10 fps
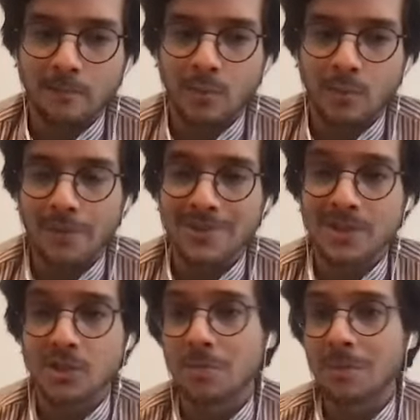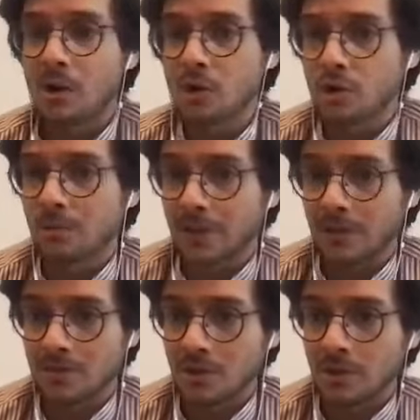privacy somehow should be
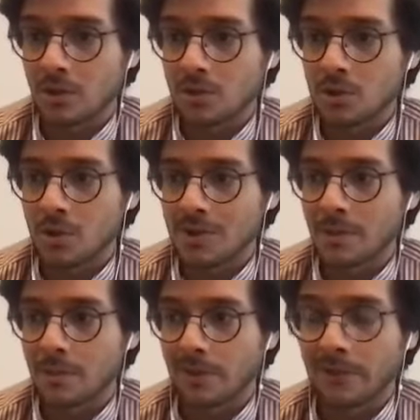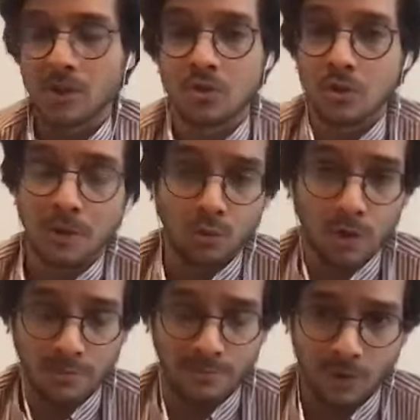considered also as a part of the consumer
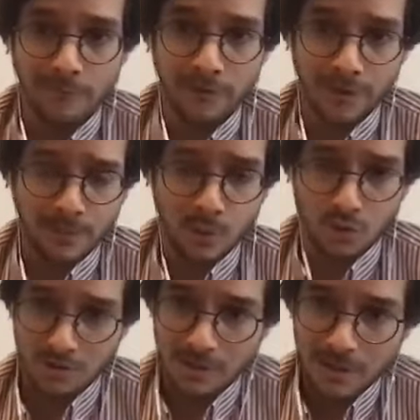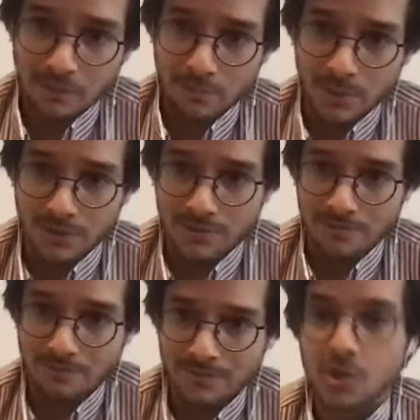welfare approach, because
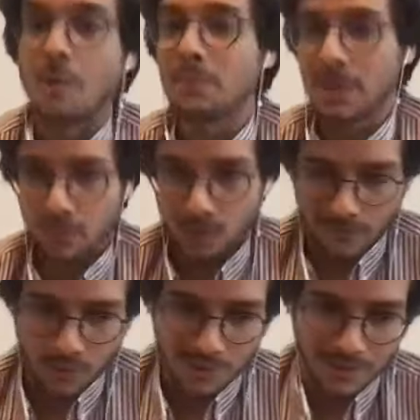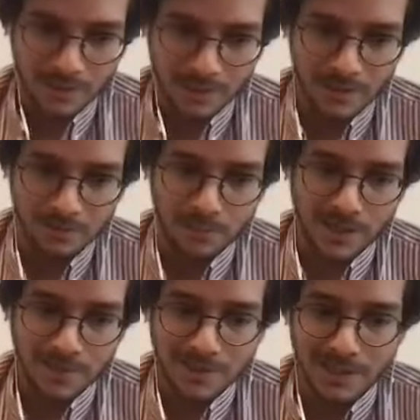some people, of course, and
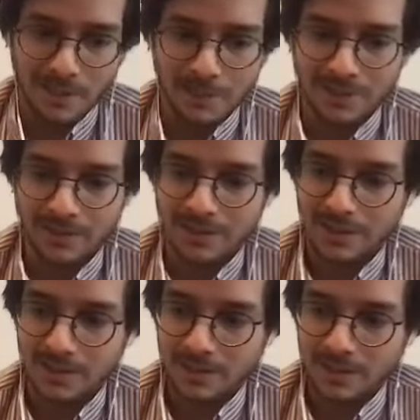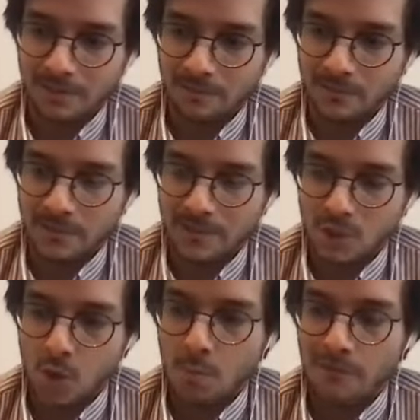perhaps a limited
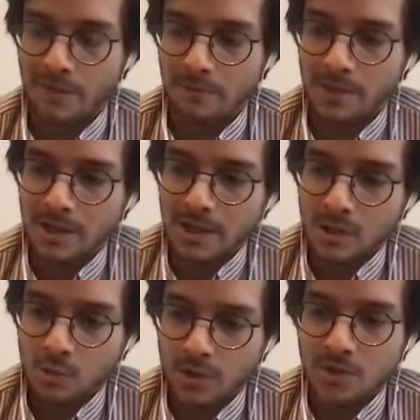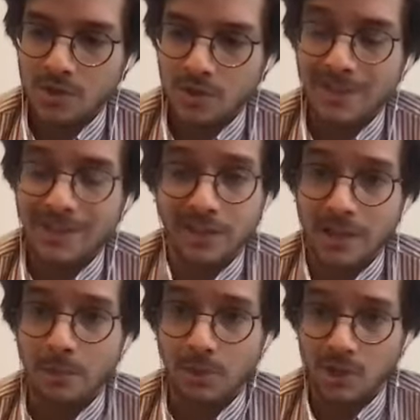scope of them, were considering that
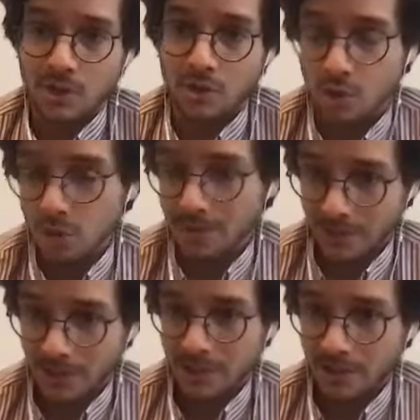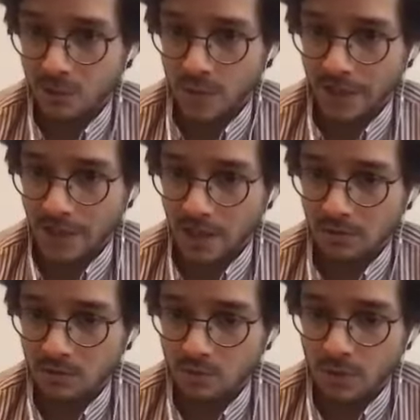data protection should be taken into account
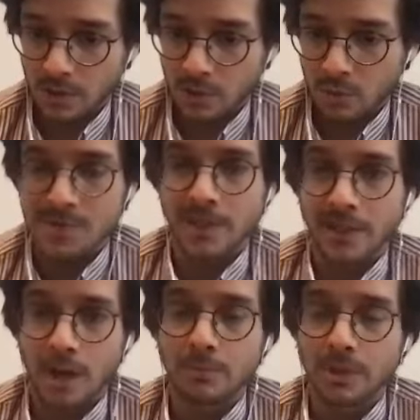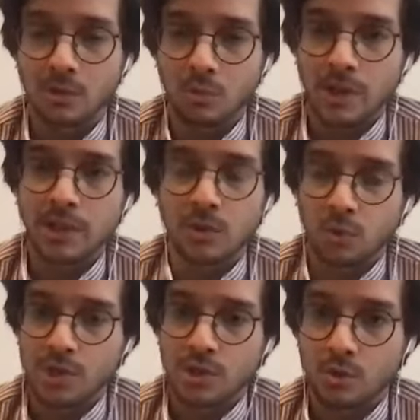when you were setting up the way in
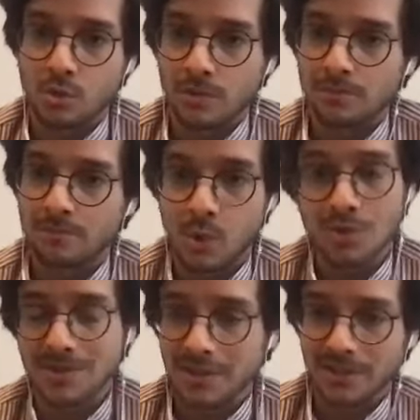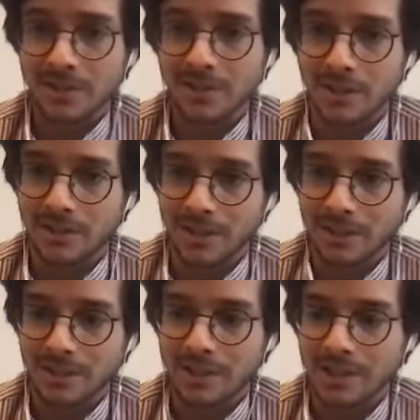which you were processing the data
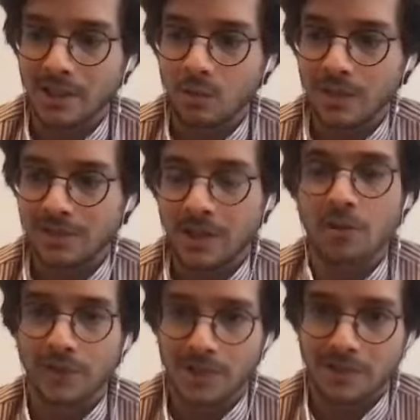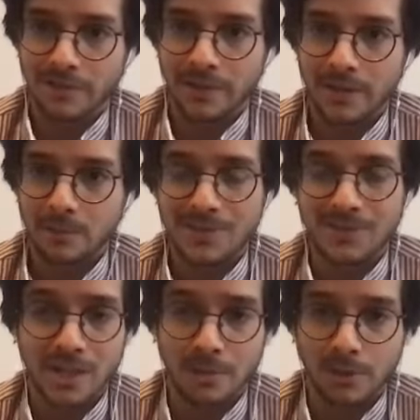in the context of a
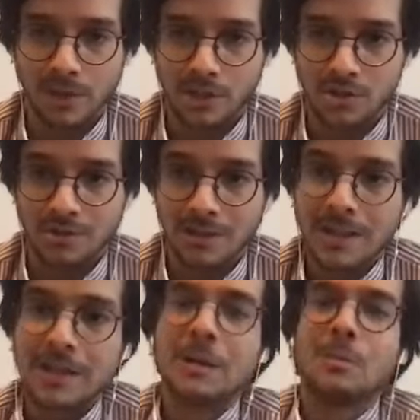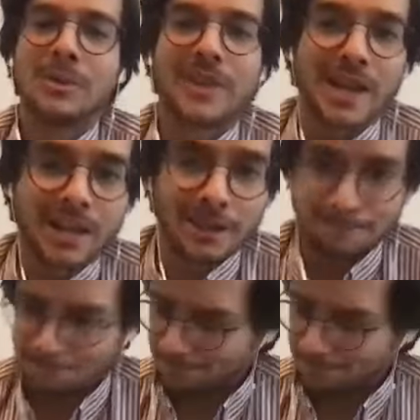messaging application. But that, again,